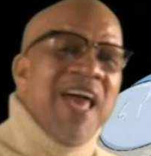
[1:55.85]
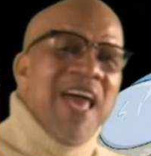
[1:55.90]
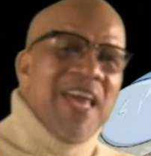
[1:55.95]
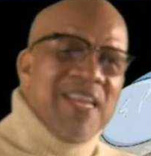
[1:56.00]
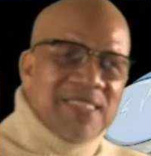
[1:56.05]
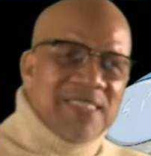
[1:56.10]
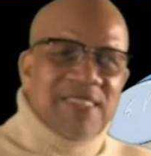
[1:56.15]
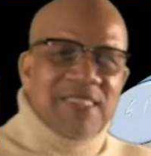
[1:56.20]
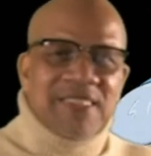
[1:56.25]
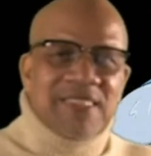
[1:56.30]

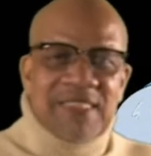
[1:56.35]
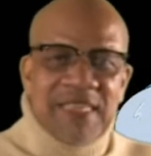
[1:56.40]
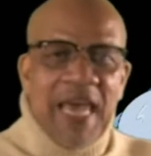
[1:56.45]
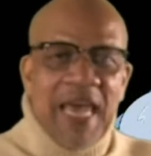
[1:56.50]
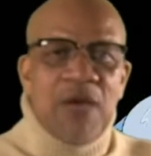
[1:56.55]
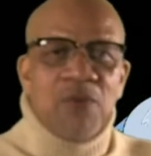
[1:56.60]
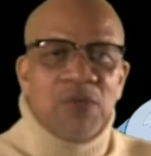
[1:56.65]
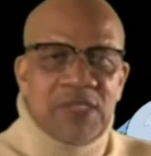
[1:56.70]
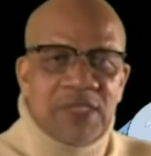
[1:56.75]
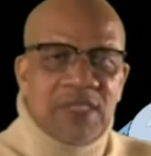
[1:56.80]
And it's the
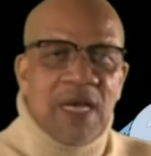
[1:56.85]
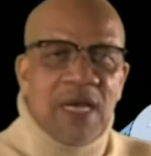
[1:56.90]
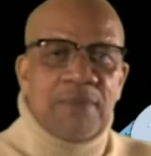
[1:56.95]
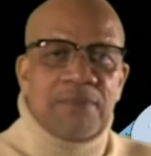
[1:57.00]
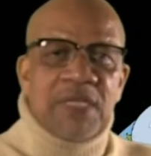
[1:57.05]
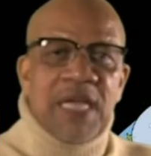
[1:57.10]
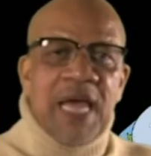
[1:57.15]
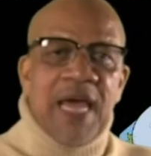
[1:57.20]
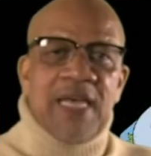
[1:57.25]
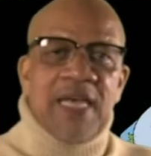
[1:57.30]
same with
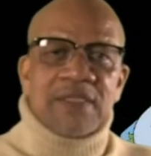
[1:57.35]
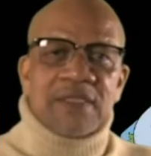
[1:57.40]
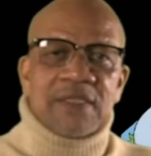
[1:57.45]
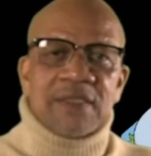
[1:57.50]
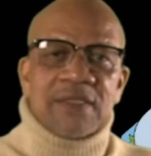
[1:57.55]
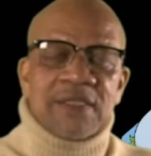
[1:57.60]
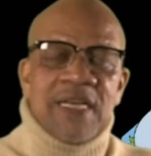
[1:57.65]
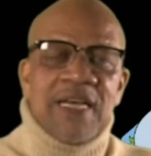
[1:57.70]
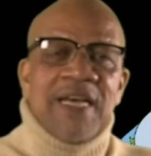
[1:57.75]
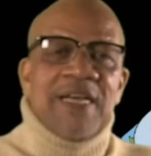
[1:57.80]
some
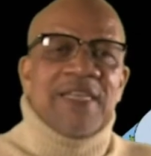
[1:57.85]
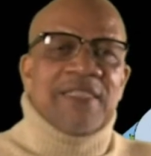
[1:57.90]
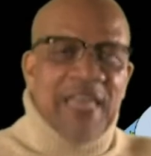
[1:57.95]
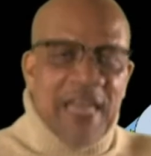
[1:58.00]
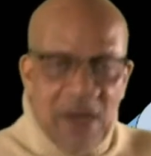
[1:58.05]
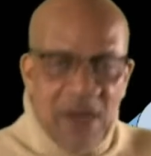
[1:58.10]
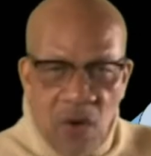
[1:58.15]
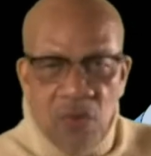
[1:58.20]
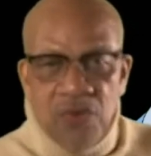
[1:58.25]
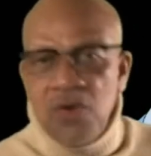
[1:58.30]
dancers.
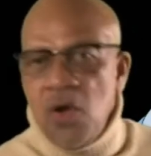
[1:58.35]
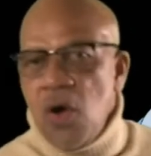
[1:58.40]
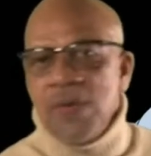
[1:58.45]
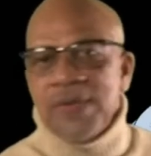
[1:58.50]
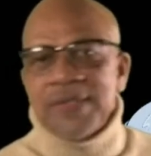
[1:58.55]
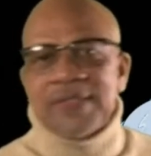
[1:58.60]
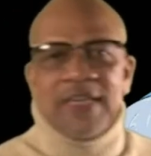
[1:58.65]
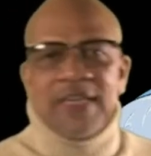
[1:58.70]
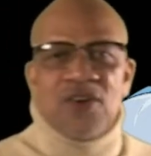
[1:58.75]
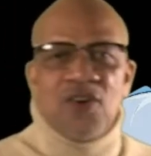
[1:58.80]
They don't know
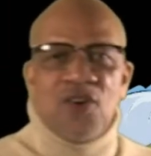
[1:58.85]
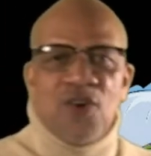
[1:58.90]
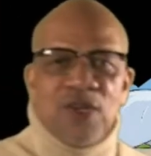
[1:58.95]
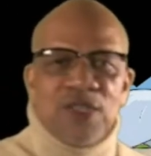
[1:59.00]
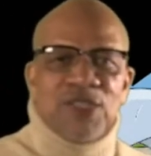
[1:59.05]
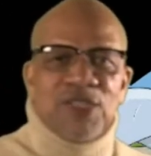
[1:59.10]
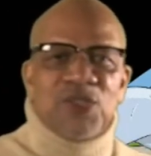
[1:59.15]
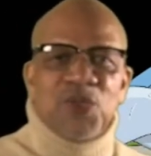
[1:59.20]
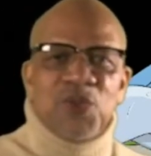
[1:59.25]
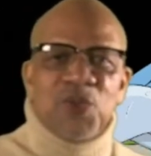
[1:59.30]
what they're
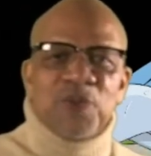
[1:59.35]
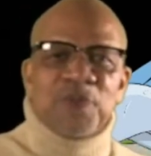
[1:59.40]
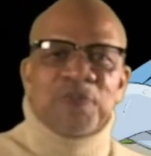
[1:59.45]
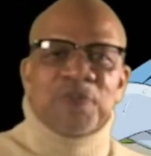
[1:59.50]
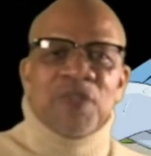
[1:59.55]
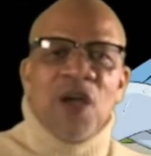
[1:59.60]
going to do.